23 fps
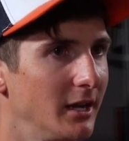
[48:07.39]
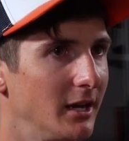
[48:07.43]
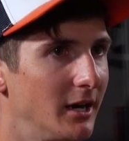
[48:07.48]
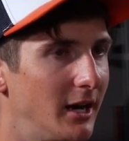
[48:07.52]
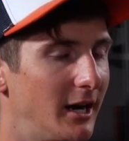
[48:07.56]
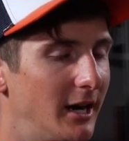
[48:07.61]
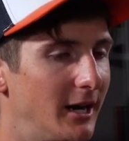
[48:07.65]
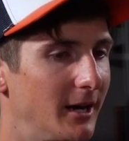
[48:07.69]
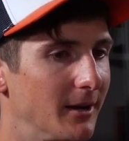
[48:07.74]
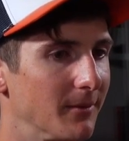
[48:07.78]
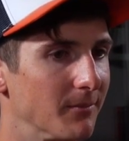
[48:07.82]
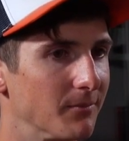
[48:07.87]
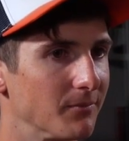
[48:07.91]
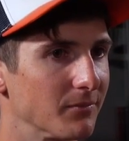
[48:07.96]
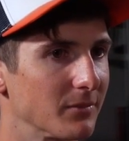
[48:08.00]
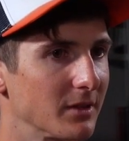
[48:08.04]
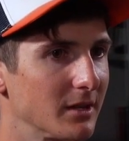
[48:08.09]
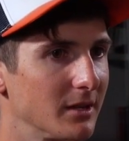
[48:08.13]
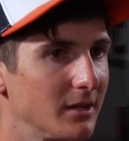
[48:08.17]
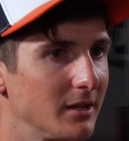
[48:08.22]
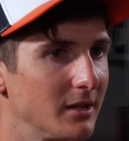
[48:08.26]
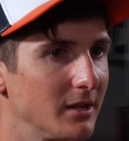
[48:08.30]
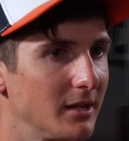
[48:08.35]

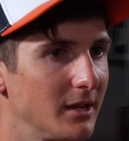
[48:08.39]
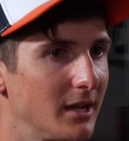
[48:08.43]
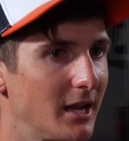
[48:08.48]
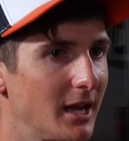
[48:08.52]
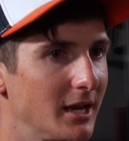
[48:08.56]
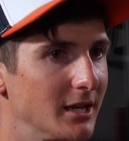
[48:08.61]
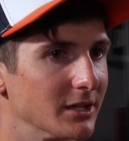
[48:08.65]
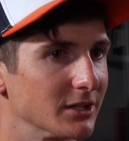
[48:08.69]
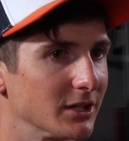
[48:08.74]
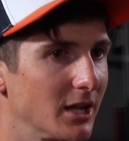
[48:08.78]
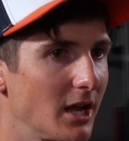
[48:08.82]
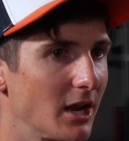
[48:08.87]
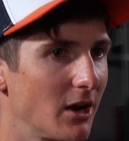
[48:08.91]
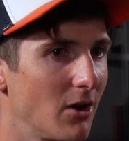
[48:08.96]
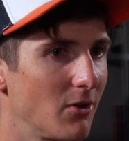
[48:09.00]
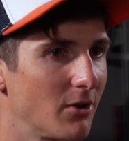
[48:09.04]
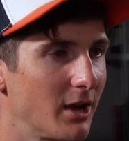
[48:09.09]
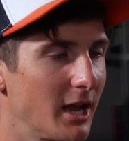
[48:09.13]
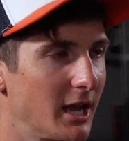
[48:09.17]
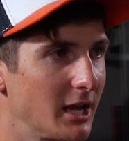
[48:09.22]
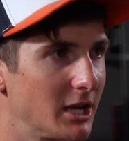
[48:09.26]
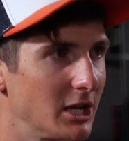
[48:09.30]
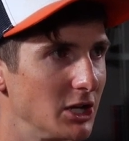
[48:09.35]
And he's like,
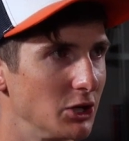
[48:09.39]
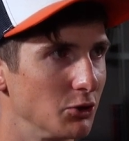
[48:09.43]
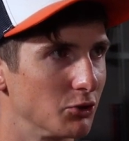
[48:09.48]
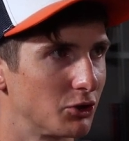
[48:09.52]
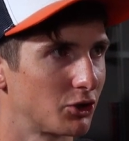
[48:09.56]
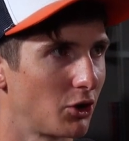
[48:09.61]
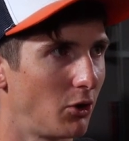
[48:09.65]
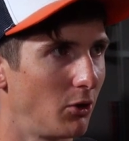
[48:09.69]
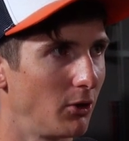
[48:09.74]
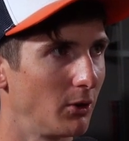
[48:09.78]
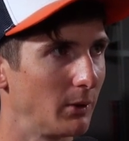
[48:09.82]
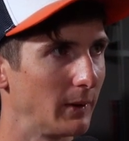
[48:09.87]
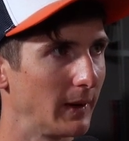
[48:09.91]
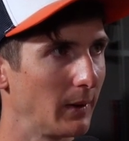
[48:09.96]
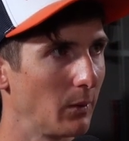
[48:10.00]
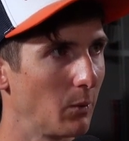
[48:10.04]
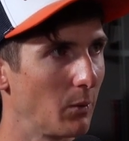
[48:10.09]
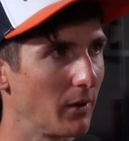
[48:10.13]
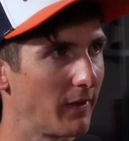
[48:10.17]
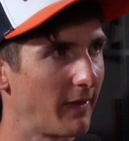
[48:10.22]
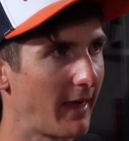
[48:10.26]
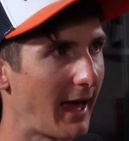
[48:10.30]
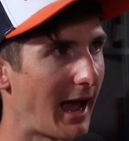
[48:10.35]
okay, can you solo it
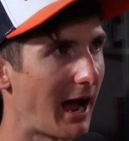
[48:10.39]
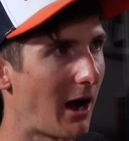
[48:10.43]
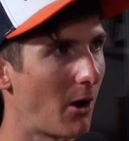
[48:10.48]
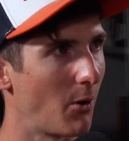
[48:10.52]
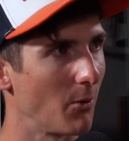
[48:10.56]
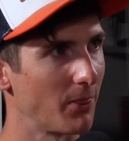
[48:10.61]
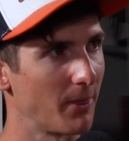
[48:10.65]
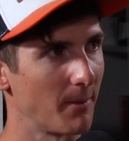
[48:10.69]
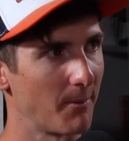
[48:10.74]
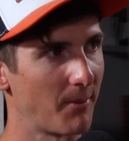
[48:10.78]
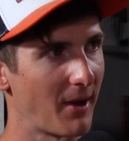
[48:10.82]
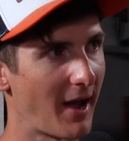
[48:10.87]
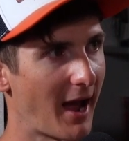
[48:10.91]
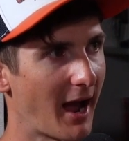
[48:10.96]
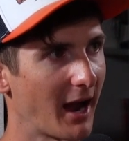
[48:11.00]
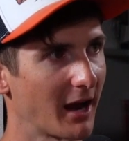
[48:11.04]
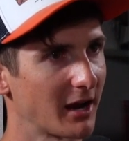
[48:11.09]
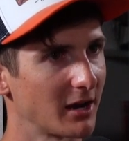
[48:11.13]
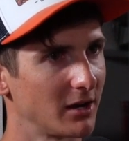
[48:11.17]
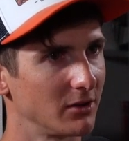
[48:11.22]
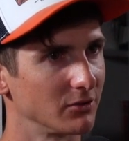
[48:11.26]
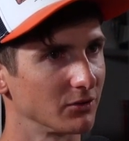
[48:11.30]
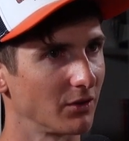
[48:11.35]
without the
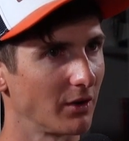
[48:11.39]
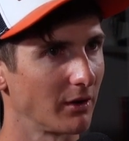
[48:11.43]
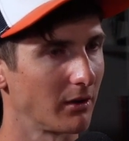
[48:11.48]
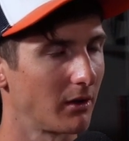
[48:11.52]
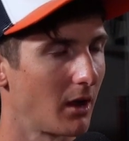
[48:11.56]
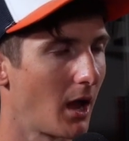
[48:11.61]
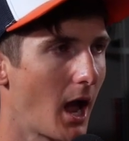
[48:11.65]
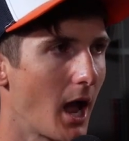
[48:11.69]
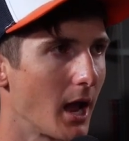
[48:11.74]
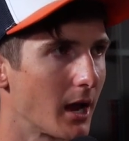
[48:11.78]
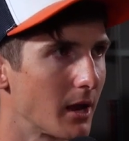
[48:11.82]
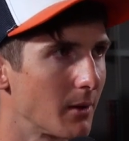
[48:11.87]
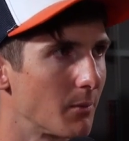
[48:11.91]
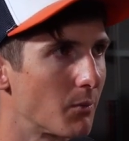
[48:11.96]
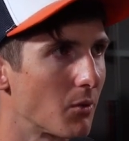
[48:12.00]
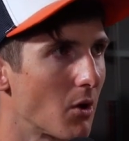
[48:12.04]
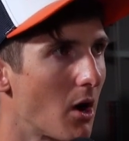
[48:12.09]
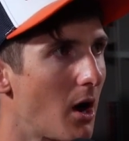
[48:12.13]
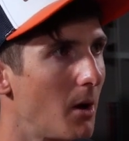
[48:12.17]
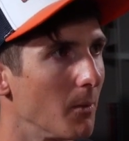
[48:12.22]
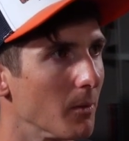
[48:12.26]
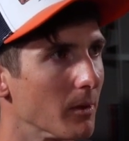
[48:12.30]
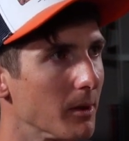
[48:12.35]
pack? And I was like, yeah, I could
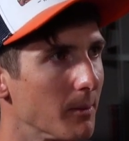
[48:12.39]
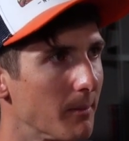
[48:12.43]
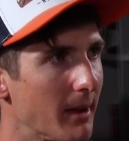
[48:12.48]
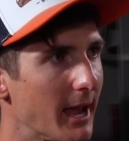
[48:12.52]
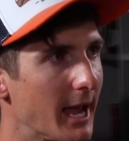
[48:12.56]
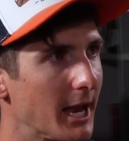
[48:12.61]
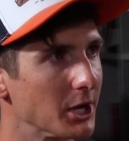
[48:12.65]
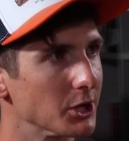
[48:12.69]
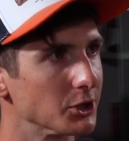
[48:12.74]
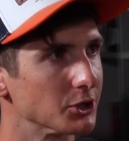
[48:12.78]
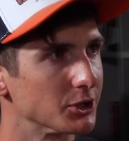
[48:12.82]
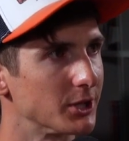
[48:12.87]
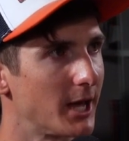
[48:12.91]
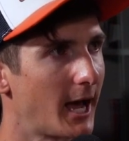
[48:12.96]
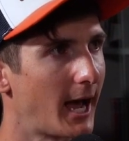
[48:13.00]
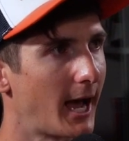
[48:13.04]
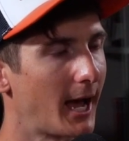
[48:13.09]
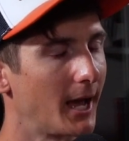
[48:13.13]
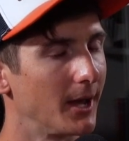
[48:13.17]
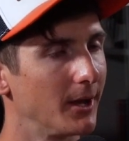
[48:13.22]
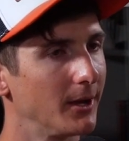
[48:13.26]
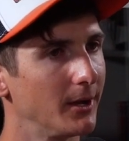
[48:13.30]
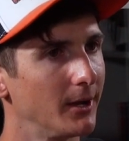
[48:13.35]
probably manage
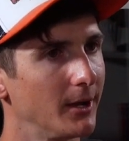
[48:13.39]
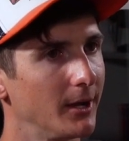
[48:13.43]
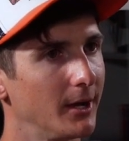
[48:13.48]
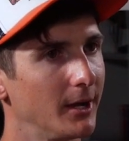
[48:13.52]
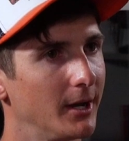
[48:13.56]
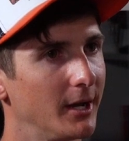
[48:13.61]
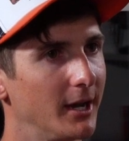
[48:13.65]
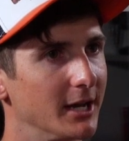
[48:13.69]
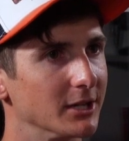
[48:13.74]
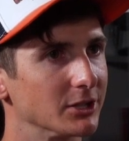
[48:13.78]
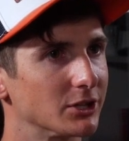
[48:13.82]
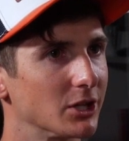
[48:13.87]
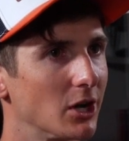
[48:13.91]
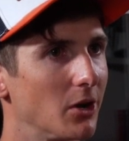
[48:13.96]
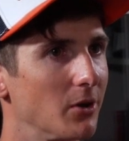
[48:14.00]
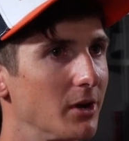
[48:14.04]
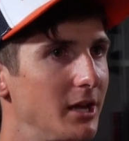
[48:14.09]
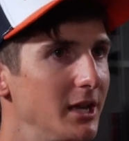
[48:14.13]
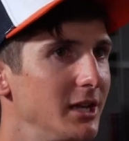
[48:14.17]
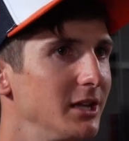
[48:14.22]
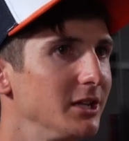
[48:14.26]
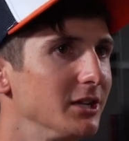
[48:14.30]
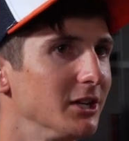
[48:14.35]
that. And so
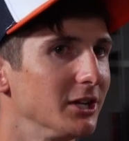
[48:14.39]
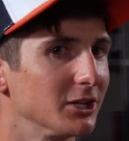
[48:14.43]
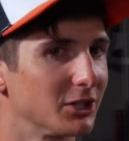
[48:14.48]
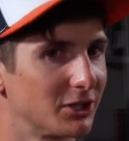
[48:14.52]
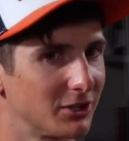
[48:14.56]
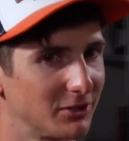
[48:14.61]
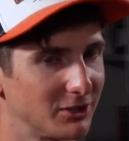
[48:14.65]
he